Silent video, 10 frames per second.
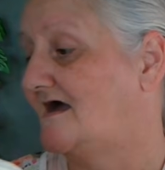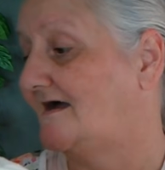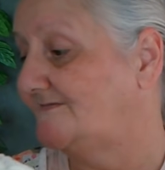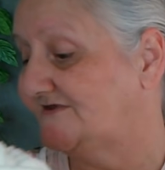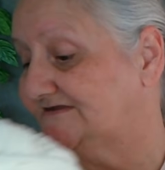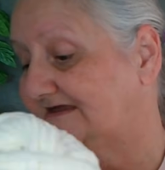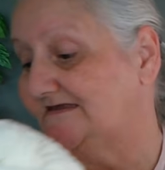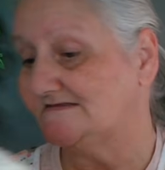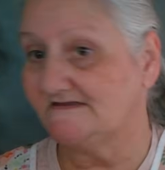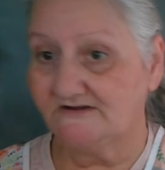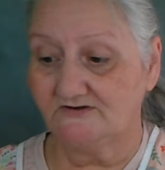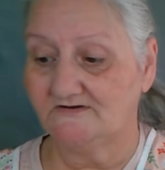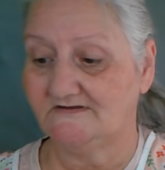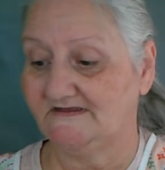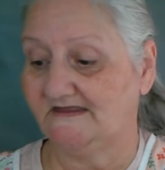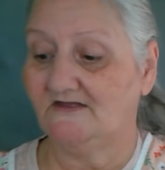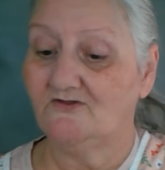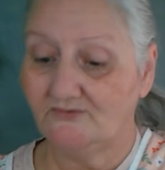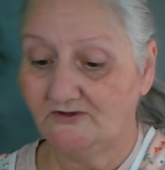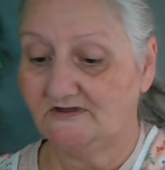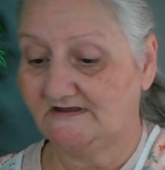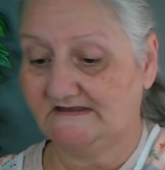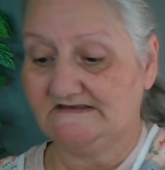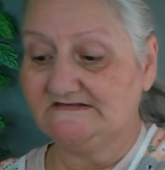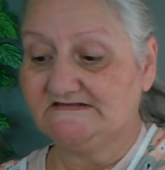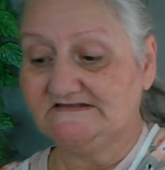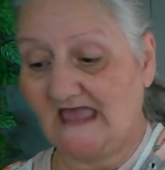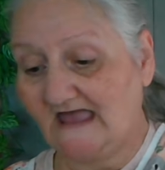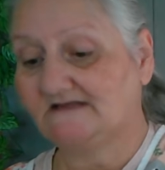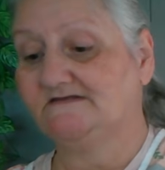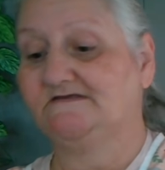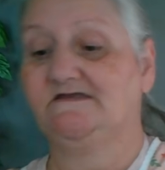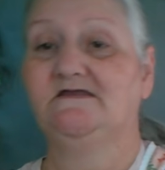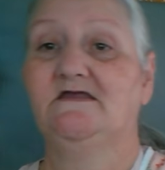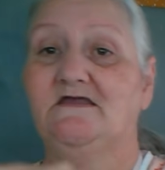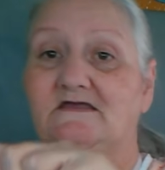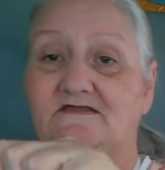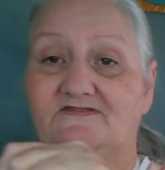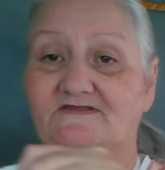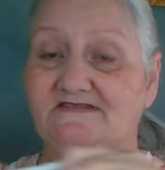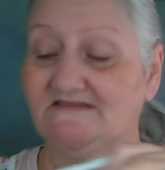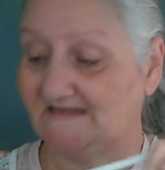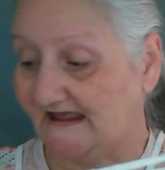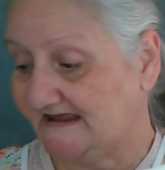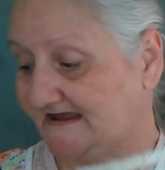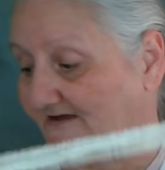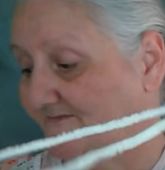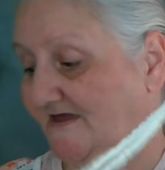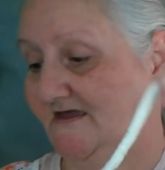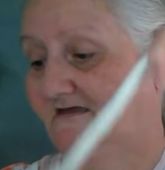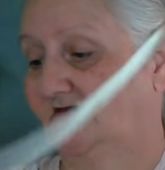literally look exactly the same.